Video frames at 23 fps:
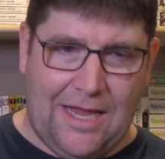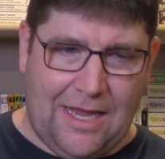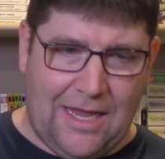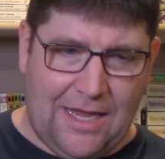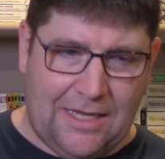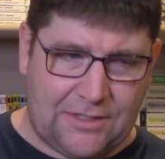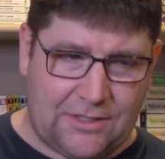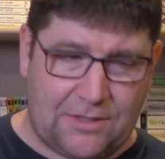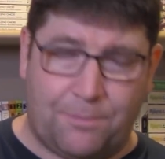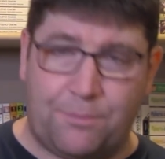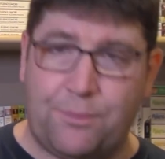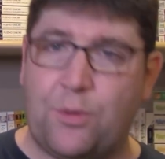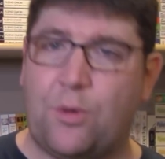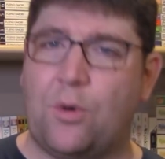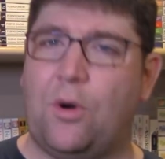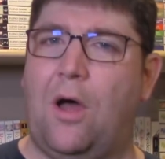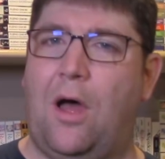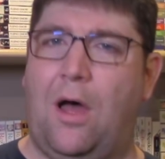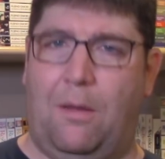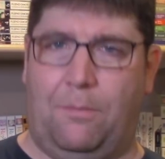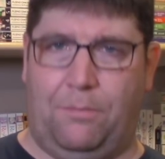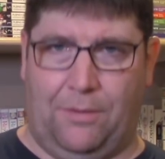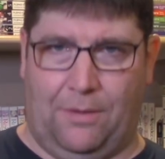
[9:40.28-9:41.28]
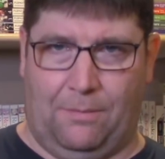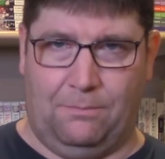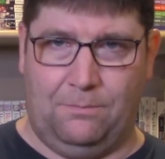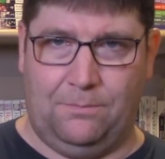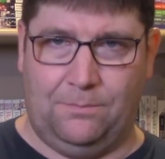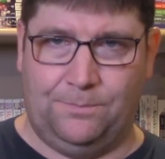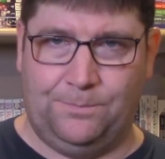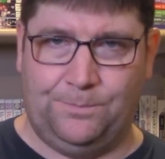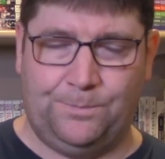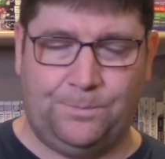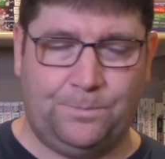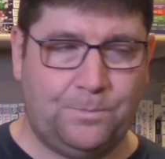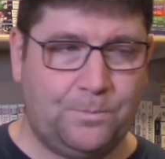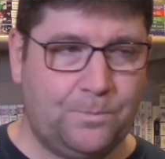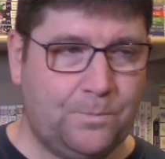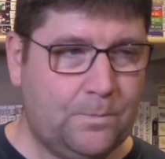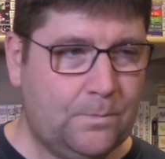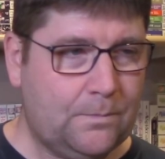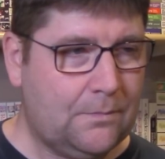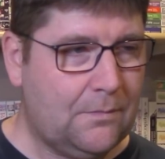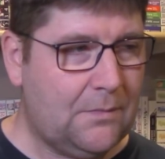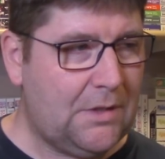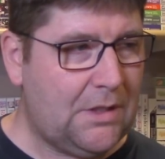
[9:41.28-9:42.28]
it's a problem.
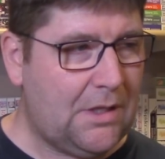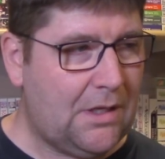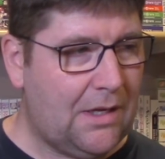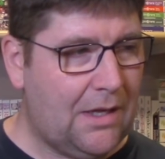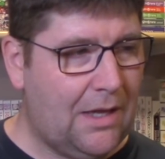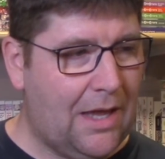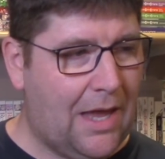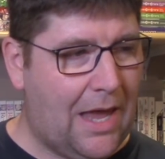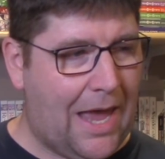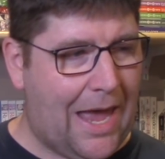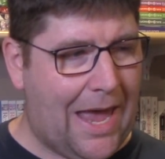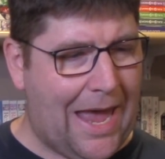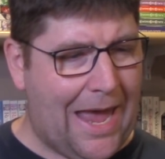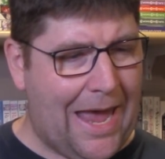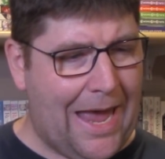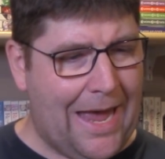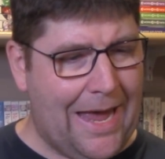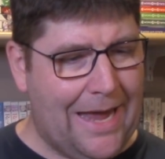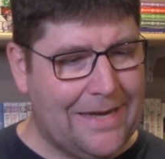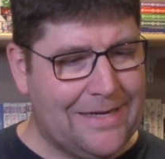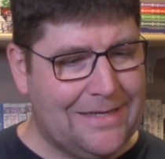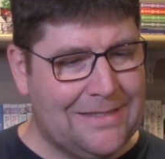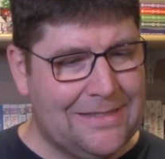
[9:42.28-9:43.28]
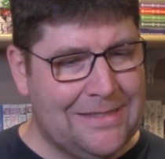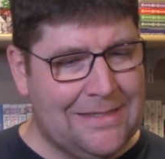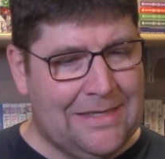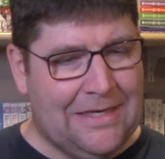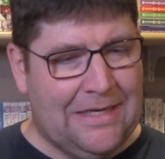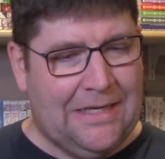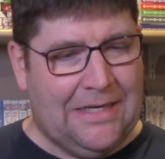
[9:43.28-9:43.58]
And